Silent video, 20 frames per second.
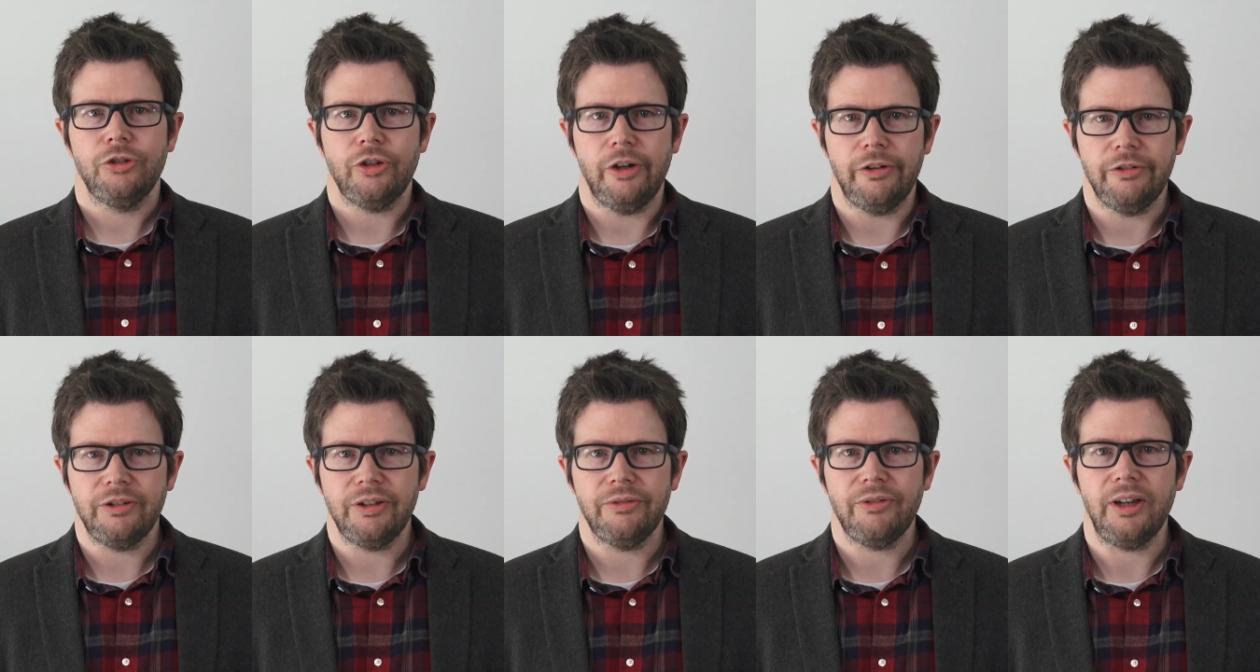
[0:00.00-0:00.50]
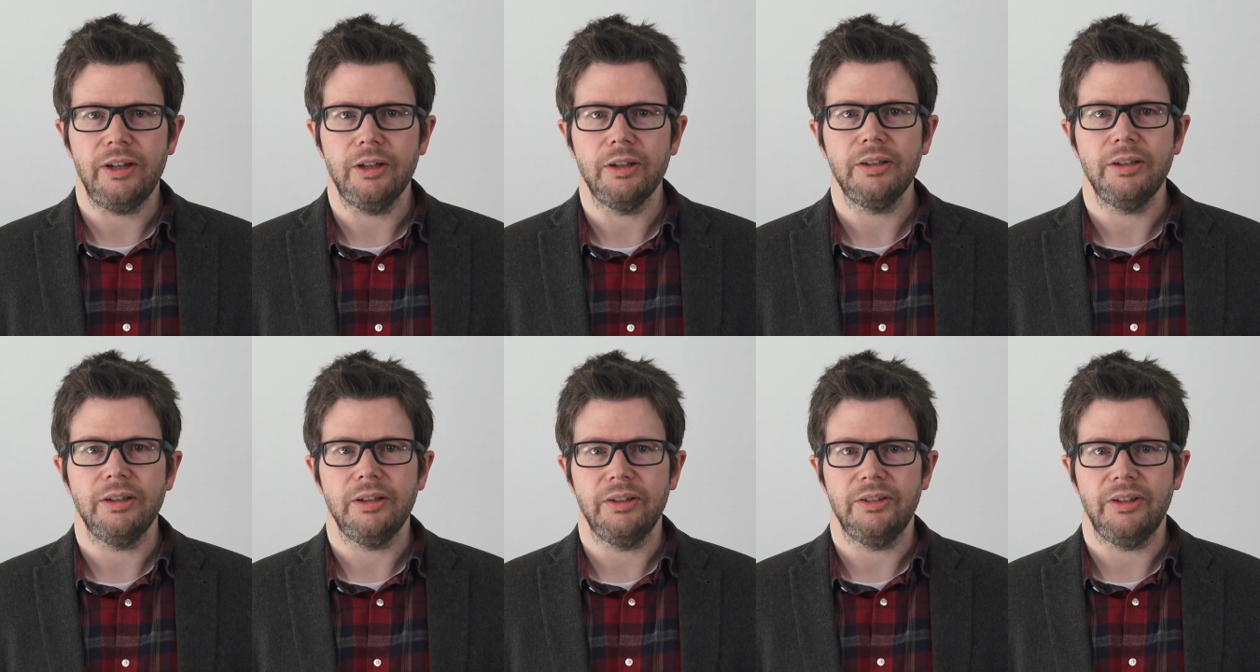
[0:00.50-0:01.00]
Generative
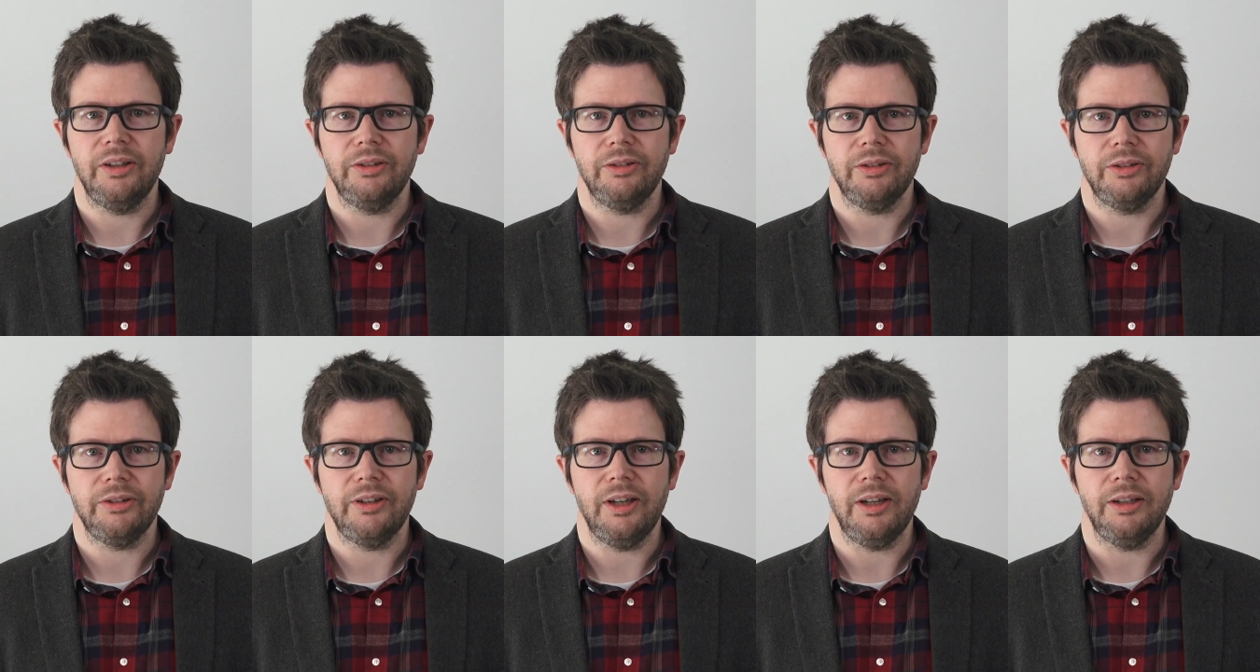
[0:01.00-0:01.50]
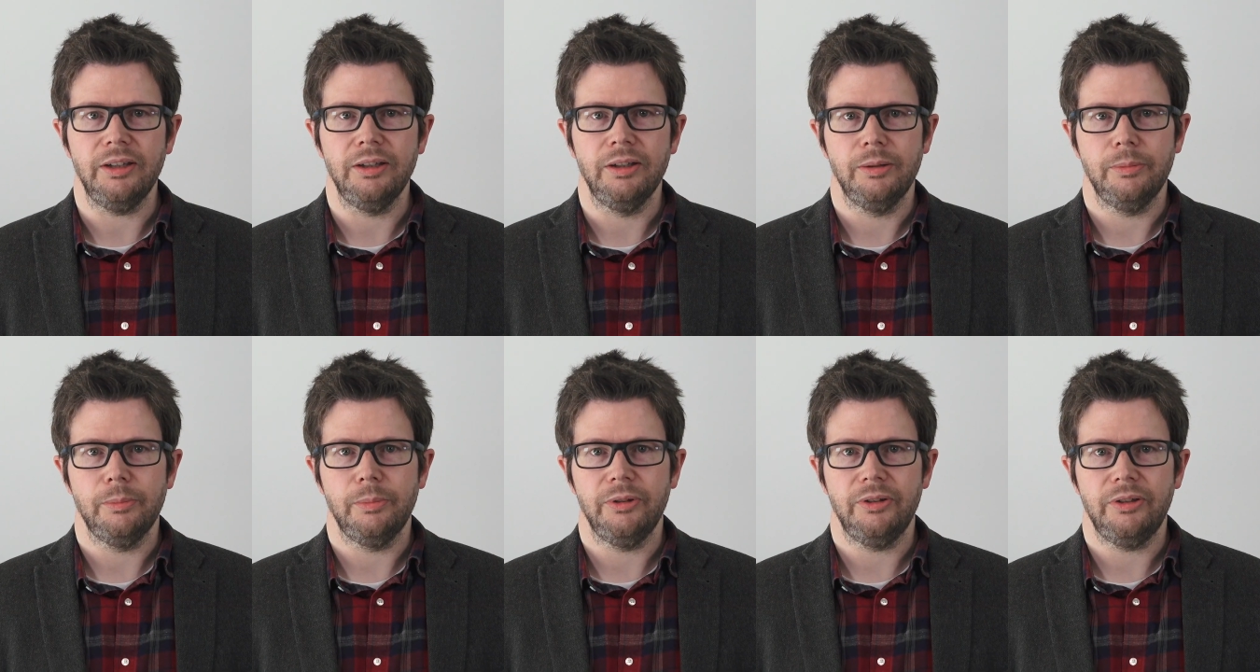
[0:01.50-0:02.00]
AI is here to stay,
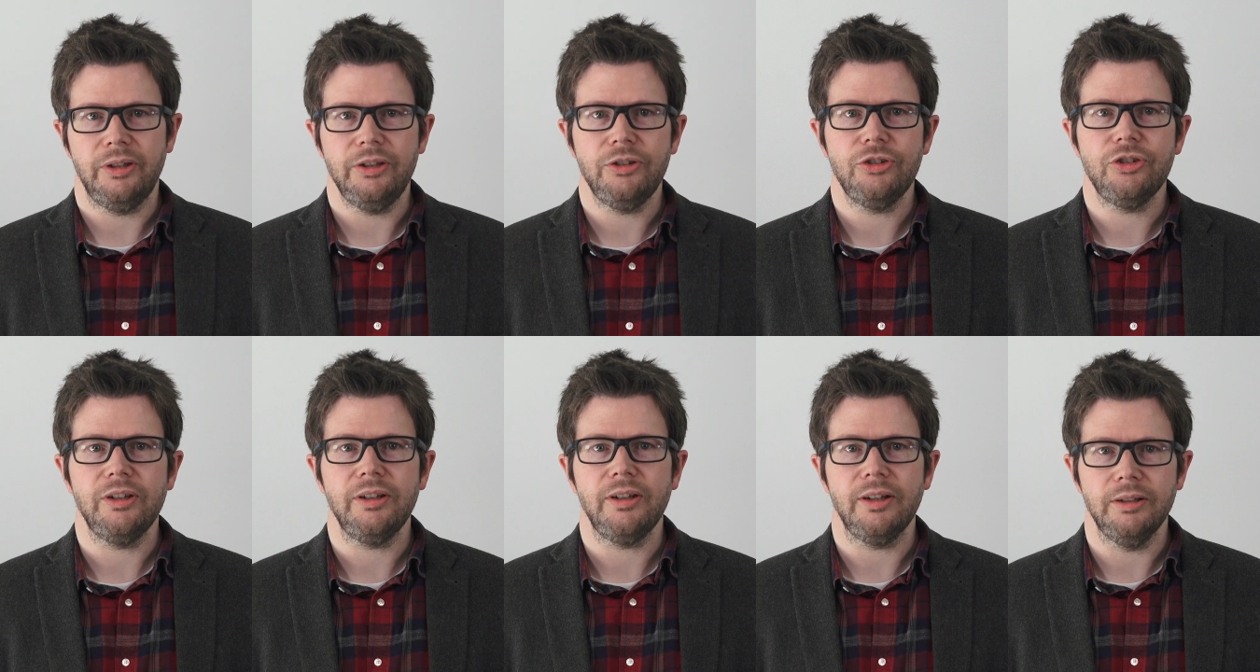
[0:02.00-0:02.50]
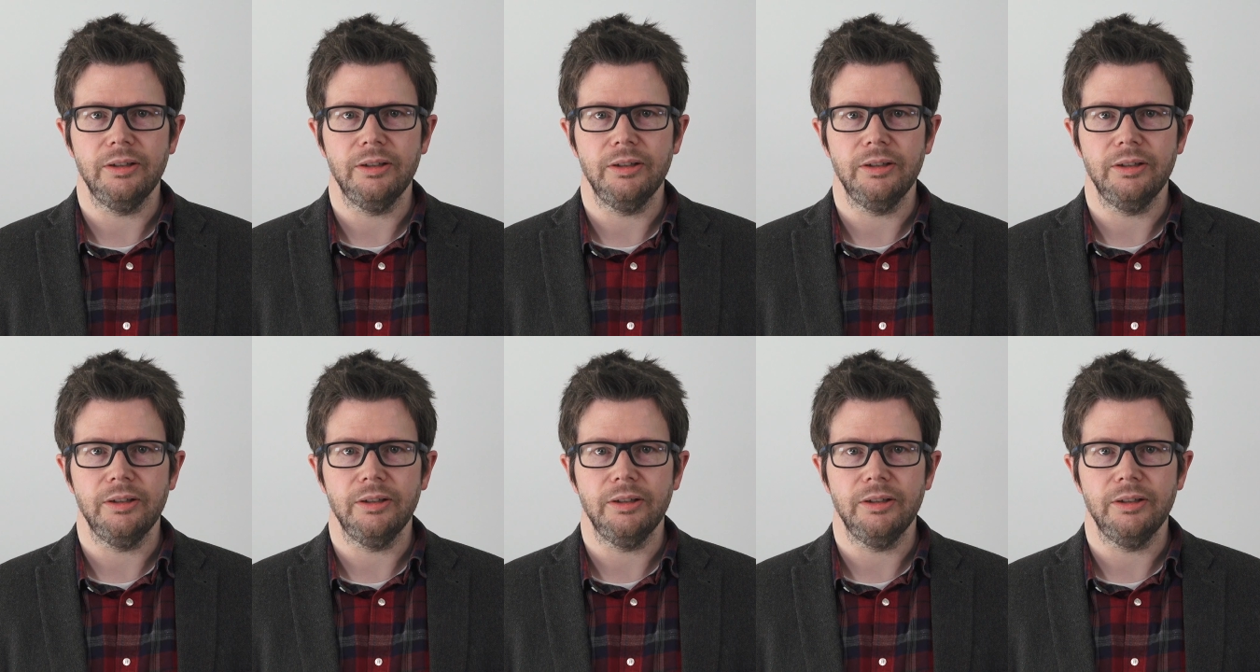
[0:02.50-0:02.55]
but teaching